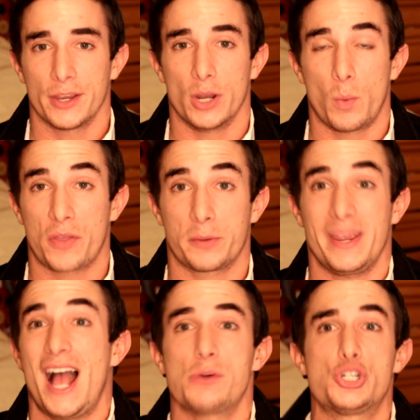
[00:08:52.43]
you know, whether it
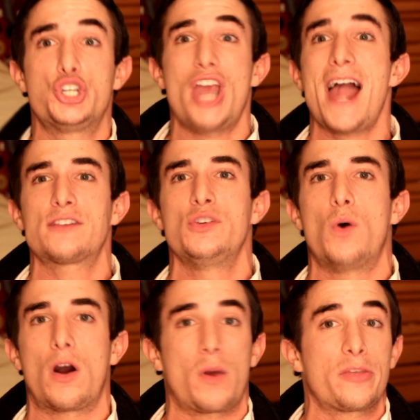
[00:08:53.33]
be how jacked you
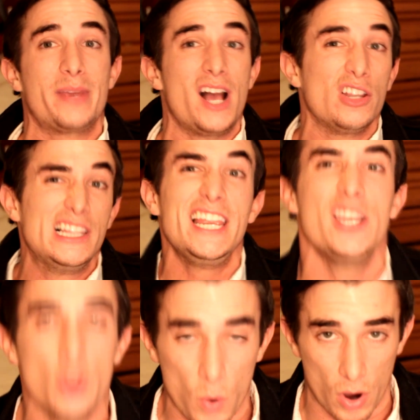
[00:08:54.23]
are, whether it be how lean
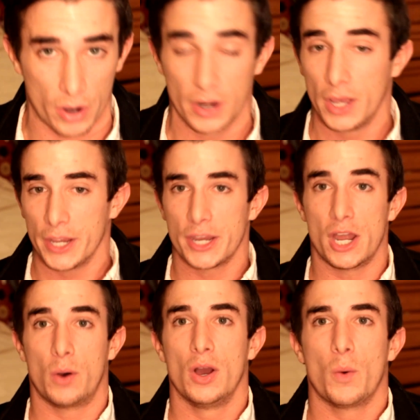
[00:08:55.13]
you are, you
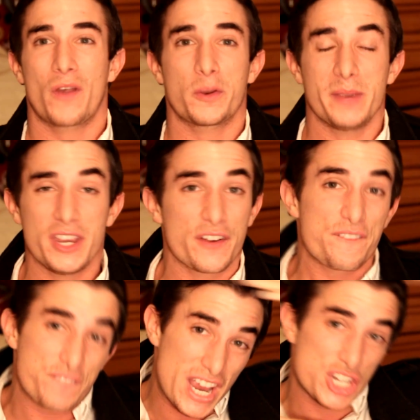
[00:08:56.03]
know, whether it be your
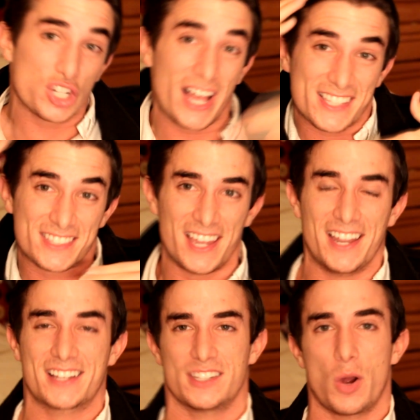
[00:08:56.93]
facial
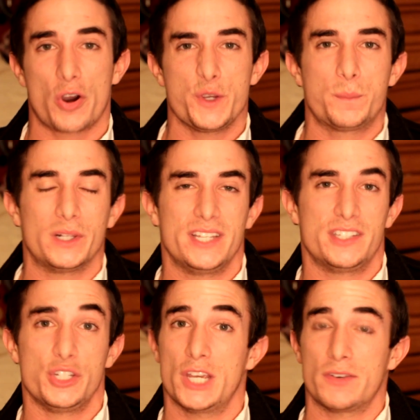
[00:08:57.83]
aesthetics, you know, are you
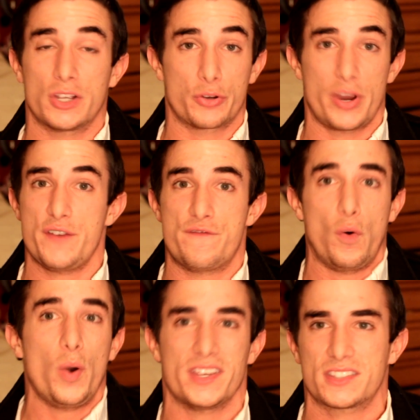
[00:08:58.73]
pleasing, do you have a great
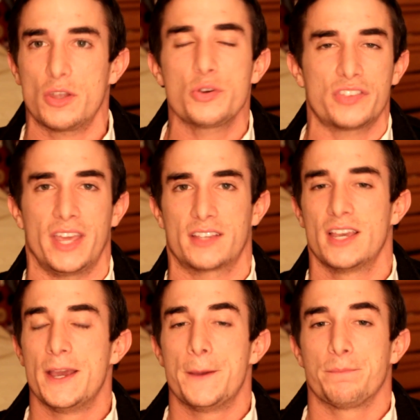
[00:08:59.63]
voice, those things.
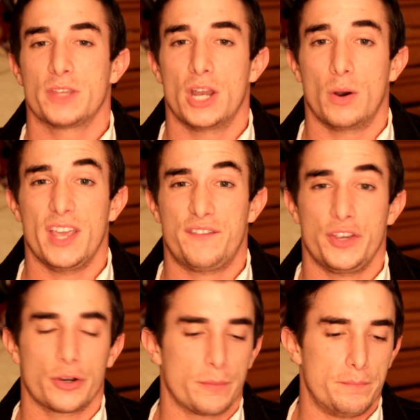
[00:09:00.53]
You know, if
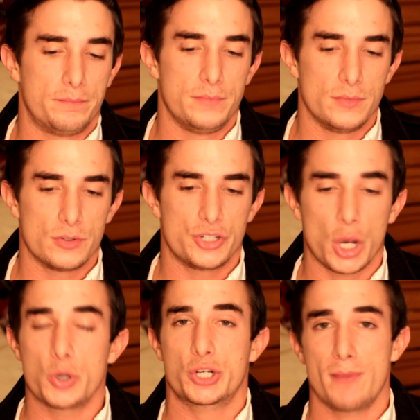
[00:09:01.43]
you're
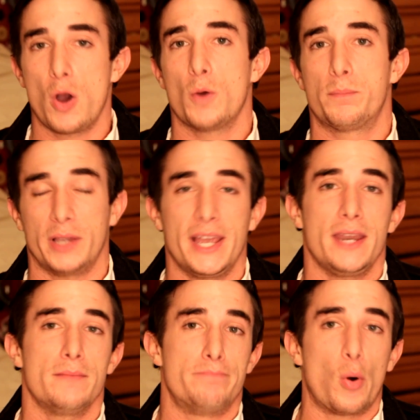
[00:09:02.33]
Joe Schmo,
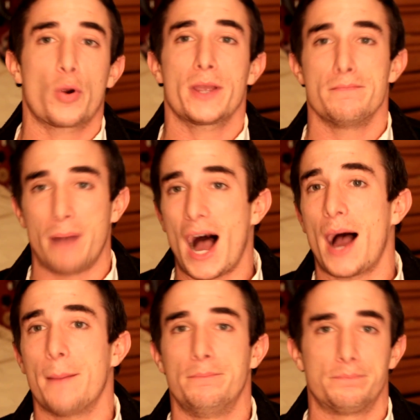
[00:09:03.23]
plain, boring,
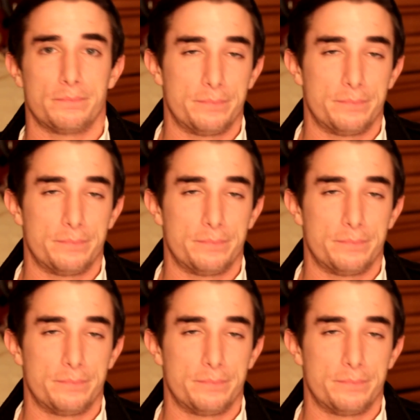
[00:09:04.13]
Bob,